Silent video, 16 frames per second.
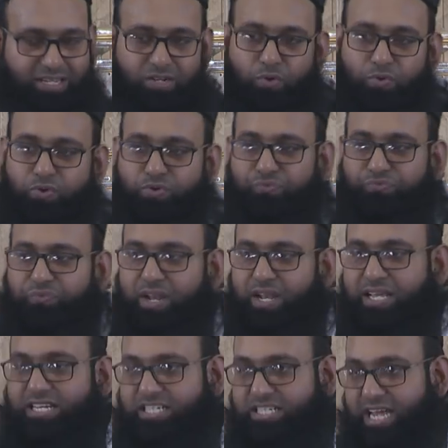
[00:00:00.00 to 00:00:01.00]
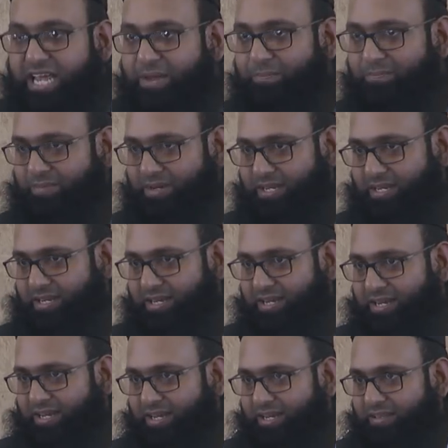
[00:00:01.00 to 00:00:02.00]
don't you feel ashamed
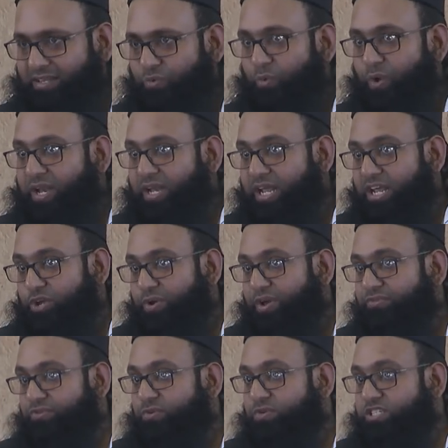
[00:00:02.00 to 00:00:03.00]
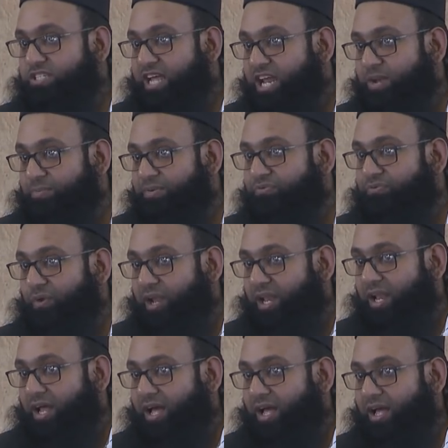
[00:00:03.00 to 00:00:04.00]
that one day you have to stand before
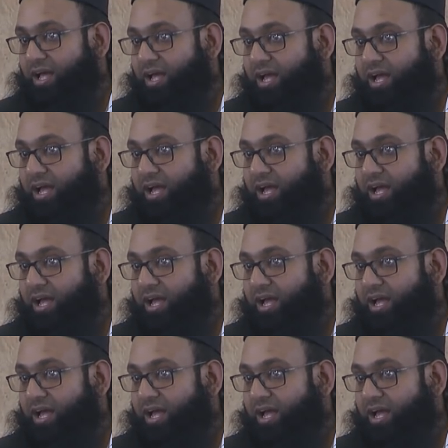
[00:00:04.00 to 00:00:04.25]
Allah,